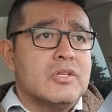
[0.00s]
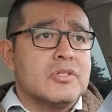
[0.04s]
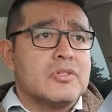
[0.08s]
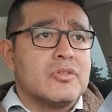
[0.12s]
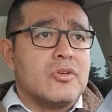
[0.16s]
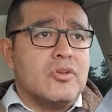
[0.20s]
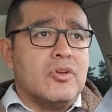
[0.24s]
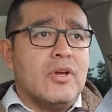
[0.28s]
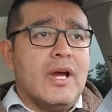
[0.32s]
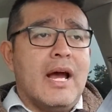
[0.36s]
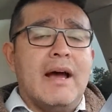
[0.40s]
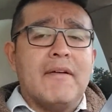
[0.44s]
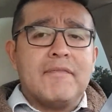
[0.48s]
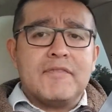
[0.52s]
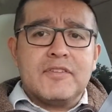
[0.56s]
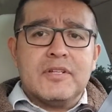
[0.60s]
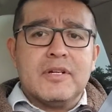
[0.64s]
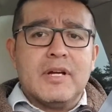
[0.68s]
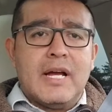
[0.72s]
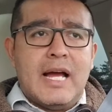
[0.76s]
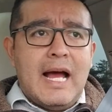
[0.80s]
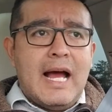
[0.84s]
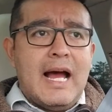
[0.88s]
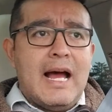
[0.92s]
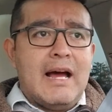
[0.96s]
So you have
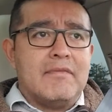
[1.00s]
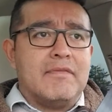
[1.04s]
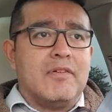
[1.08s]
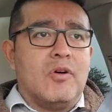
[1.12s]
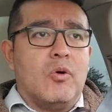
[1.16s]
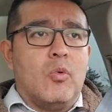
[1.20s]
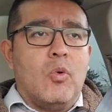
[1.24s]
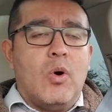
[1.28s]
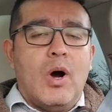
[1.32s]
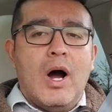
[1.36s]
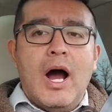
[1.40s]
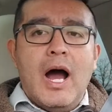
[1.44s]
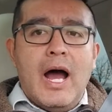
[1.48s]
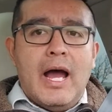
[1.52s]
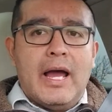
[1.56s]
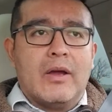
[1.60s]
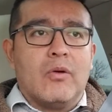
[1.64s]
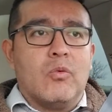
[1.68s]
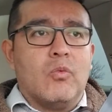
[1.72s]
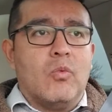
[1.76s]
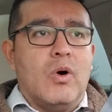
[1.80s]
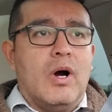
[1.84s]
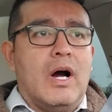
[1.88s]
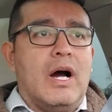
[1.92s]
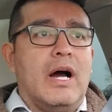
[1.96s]
to have a
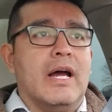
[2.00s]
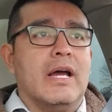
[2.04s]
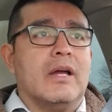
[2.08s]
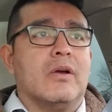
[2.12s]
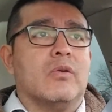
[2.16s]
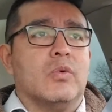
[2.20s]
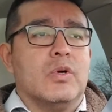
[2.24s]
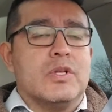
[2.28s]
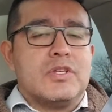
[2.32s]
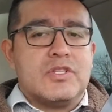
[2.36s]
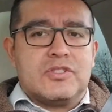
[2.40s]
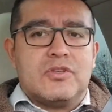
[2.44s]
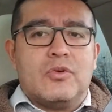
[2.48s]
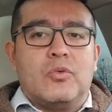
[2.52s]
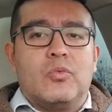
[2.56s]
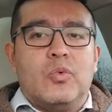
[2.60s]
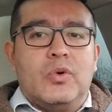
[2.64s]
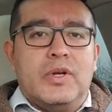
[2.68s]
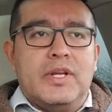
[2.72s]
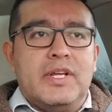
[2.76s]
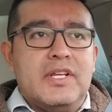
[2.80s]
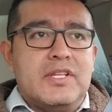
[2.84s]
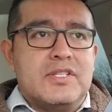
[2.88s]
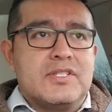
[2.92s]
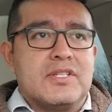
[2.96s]
why. What's the
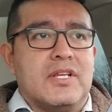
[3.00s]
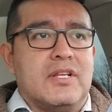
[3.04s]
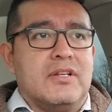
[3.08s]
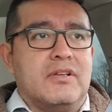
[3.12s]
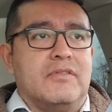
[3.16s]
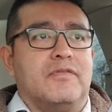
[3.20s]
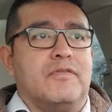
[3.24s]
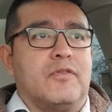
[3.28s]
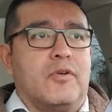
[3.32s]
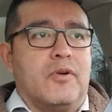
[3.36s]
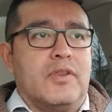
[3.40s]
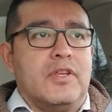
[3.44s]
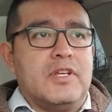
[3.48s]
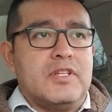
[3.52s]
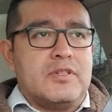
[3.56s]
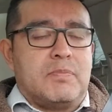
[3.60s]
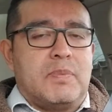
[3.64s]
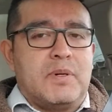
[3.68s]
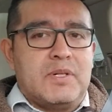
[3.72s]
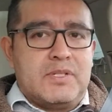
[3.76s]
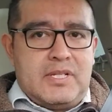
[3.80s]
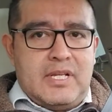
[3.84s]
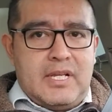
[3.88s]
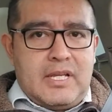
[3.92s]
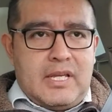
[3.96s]
reason for this
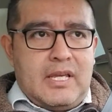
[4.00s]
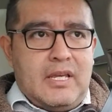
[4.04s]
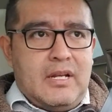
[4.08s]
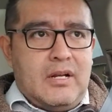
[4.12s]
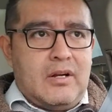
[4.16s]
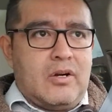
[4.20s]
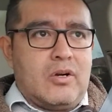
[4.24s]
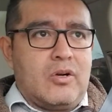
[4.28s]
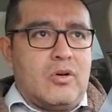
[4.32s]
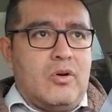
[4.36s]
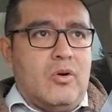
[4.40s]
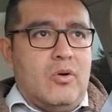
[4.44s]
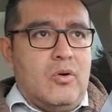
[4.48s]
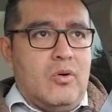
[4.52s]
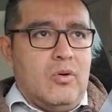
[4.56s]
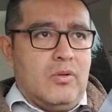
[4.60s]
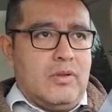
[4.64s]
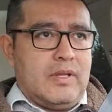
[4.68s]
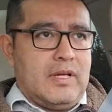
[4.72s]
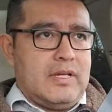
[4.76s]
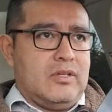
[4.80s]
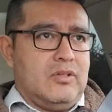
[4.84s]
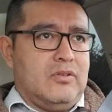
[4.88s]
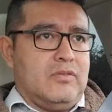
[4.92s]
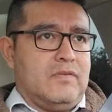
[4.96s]
particular
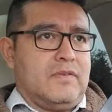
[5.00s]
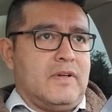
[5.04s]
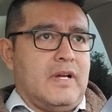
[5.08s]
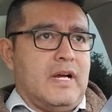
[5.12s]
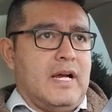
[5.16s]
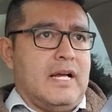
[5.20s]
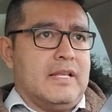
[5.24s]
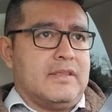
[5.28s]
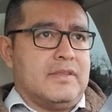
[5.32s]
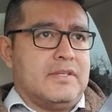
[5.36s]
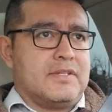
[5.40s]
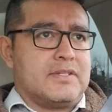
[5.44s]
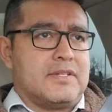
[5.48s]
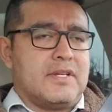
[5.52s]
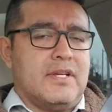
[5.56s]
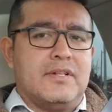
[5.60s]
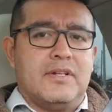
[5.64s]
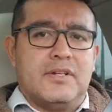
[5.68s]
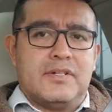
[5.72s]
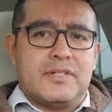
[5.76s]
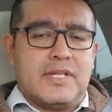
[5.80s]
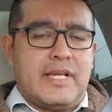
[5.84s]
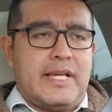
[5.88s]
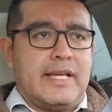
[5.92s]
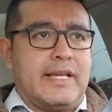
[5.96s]
goal that you've got, this
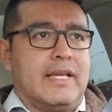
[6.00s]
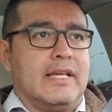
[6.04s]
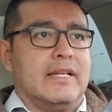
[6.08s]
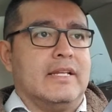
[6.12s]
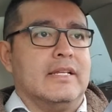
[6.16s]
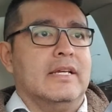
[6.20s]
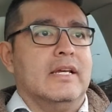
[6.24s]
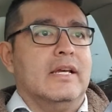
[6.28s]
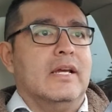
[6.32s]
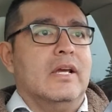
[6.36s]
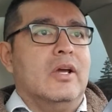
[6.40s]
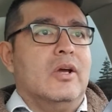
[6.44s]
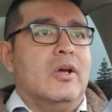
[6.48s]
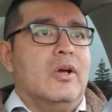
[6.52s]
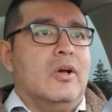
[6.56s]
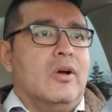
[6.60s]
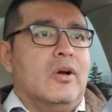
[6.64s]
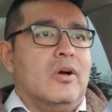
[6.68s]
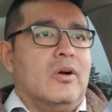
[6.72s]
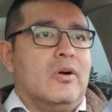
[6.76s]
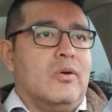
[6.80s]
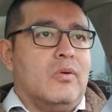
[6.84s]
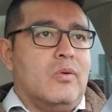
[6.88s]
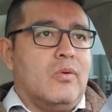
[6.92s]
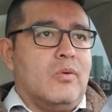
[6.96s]

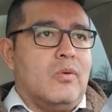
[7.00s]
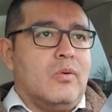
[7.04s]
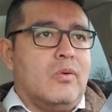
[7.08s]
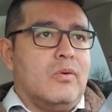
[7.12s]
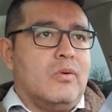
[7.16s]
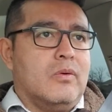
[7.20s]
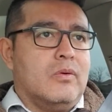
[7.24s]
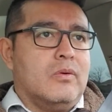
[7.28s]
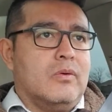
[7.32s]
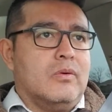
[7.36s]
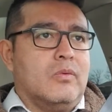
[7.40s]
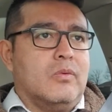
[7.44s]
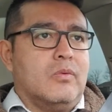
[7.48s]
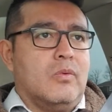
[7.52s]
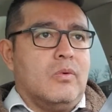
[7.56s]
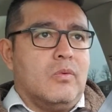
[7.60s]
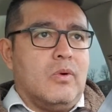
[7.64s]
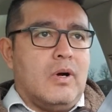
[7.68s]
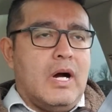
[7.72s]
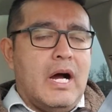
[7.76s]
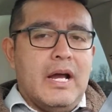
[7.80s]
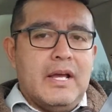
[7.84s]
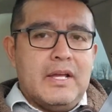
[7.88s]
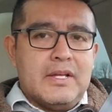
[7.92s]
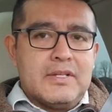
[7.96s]
undertaking?
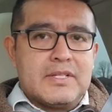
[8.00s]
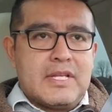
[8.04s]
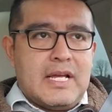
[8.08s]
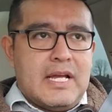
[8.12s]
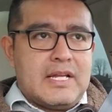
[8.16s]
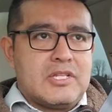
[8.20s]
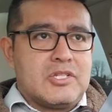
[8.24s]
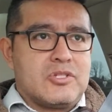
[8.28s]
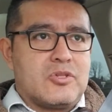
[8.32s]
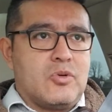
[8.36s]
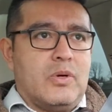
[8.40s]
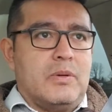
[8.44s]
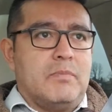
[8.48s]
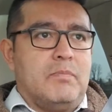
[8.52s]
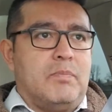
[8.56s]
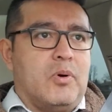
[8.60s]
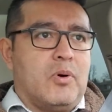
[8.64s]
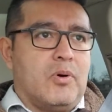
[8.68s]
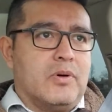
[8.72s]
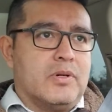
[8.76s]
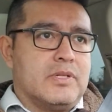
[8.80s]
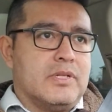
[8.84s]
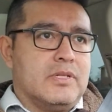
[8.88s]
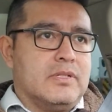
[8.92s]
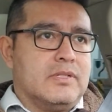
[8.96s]
Why is that so
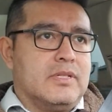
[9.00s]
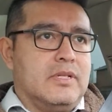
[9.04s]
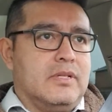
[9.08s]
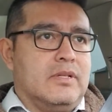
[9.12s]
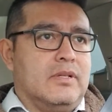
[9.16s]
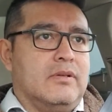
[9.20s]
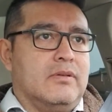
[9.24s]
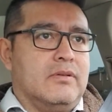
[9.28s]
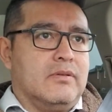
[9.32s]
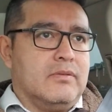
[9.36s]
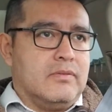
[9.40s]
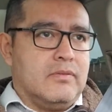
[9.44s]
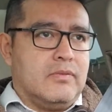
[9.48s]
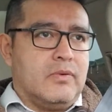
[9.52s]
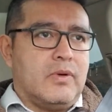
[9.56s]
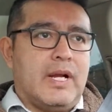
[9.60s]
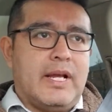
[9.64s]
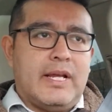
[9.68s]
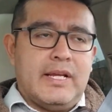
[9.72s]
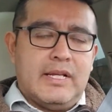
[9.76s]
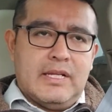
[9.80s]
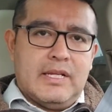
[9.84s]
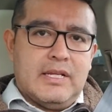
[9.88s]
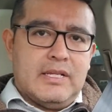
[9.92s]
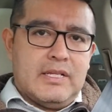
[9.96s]
important to you,
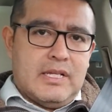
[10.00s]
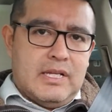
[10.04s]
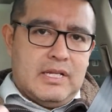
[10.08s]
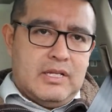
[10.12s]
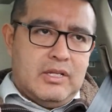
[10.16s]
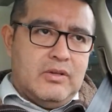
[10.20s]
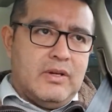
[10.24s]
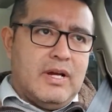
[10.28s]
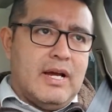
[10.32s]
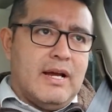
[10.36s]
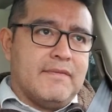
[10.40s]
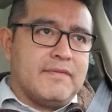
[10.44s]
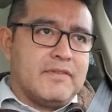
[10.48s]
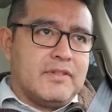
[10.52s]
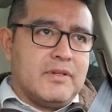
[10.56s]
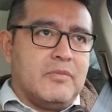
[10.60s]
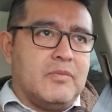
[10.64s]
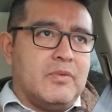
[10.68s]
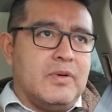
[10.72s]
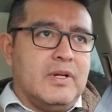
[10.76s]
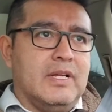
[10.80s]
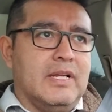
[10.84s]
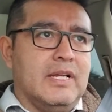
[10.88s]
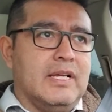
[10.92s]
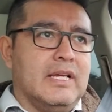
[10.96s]
right? And you have to
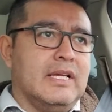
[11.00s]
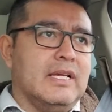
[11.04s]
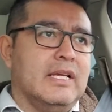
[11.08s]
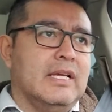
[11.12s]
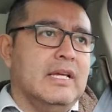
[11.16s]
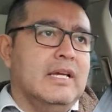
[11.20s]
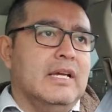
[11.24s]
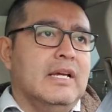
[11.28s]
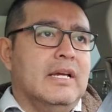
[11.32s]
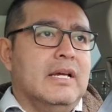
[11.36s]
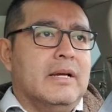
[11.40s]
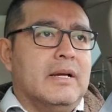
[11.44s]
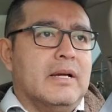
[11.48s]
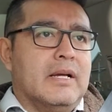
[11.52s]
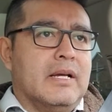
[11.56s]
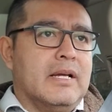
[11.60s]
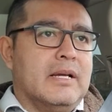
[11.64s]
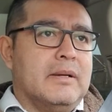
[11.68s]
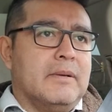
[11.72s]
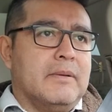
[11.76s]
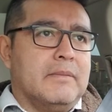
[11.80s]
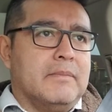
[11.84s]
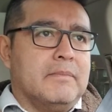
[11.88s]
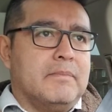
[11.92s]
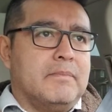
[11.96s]
really
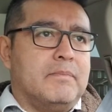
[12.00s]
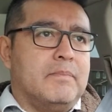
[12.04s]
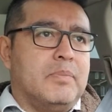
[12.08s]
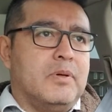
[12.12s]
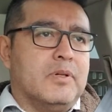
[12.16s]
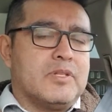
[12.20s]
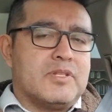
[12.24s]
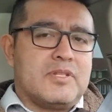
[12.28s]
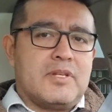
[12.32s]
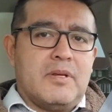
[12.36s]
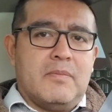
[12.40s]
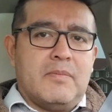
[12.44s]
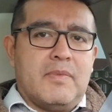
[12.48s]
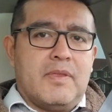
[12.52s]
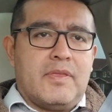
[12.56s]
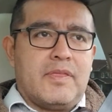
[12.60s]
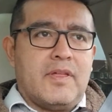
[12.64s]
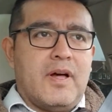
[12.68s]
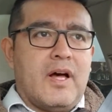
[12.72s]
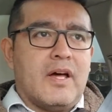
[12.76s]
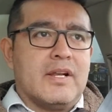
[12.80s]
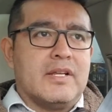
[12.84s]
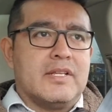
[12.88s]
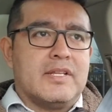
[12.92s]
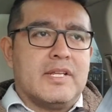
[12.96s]
put some
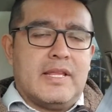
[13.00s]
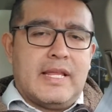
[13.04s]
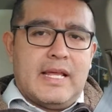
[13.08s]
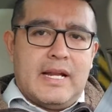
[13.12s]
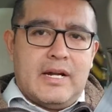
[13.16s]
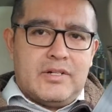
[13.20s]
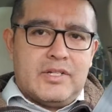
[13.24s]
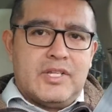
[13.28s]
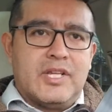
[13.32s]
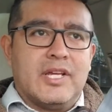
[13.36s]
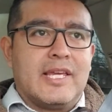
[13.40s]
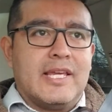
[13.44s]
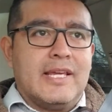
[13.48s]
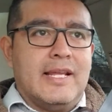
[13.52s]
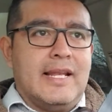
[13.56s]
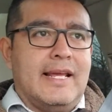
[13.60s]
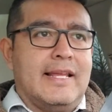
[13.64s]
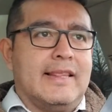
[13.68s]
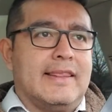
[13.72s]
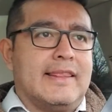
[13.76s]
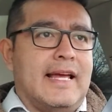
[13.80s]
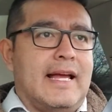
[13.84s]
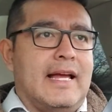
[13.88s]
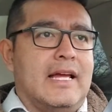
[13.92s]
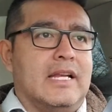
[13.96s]
thought into that,
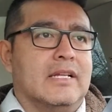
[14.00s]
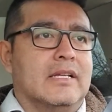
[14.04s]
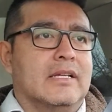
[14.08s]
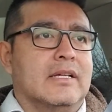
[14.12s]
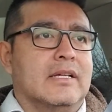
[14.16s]
articulate that.